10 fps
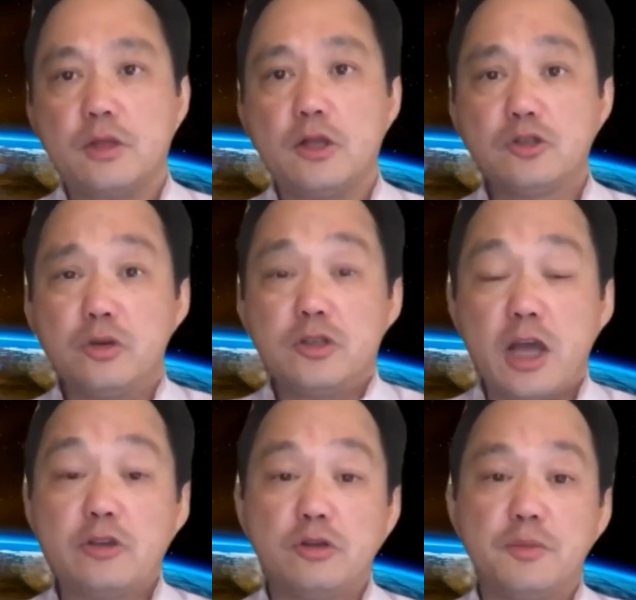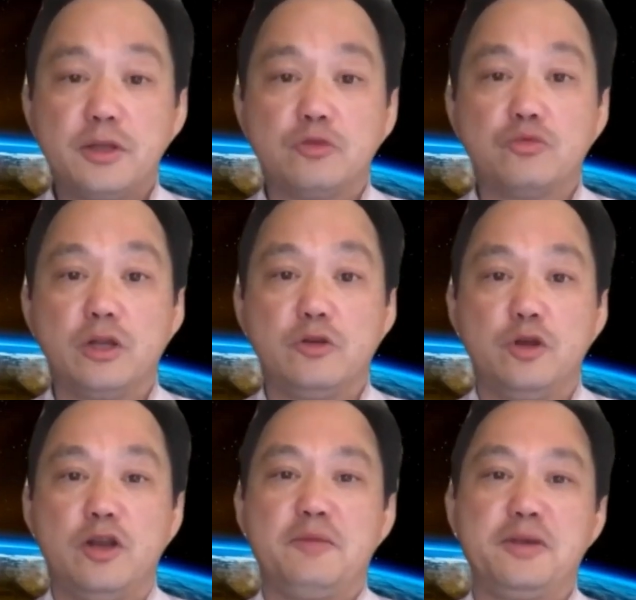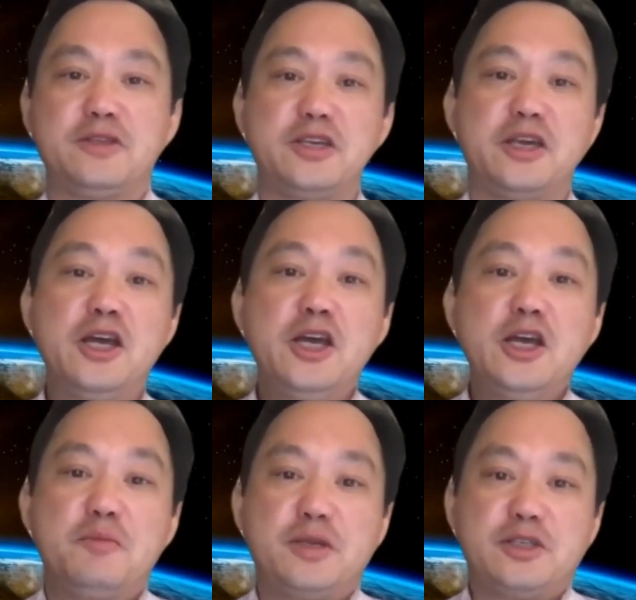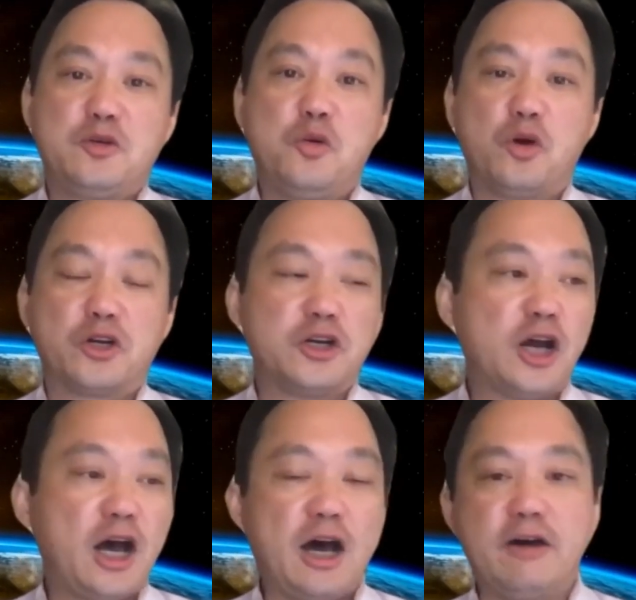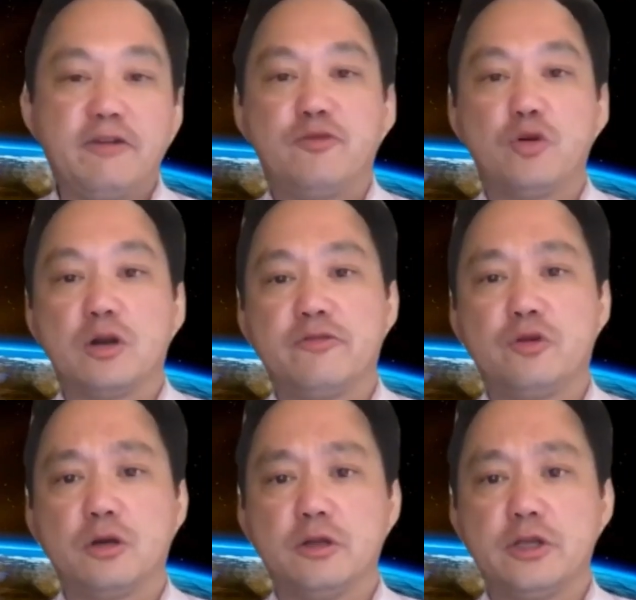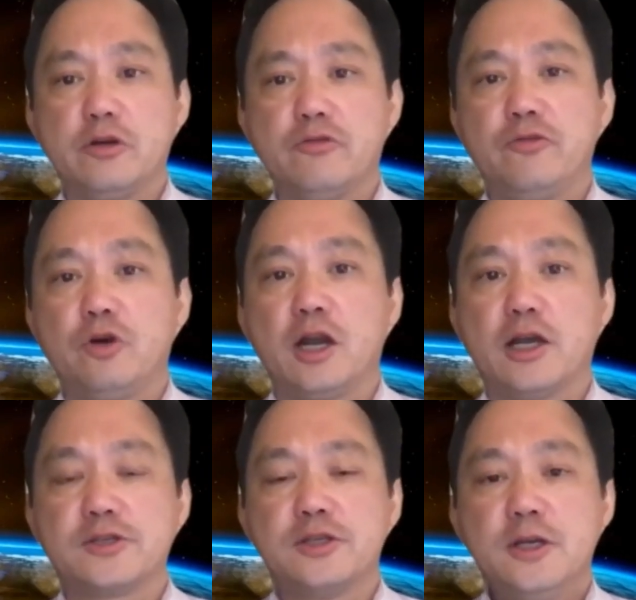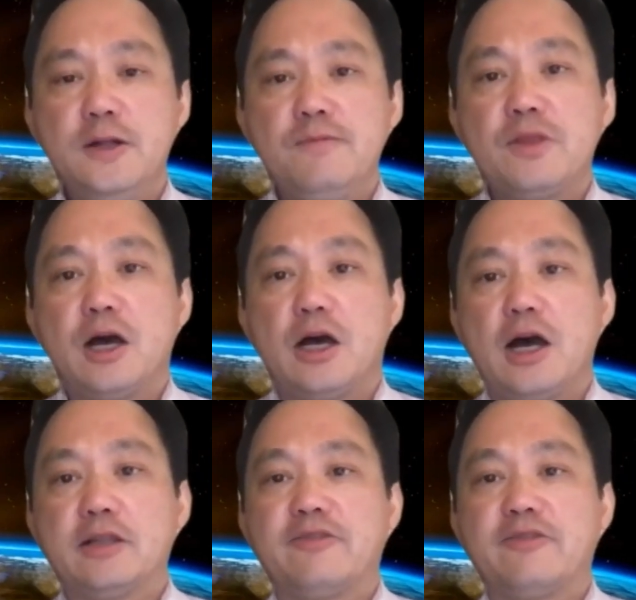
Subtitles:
So it's actually been a really busy quarter for us. On the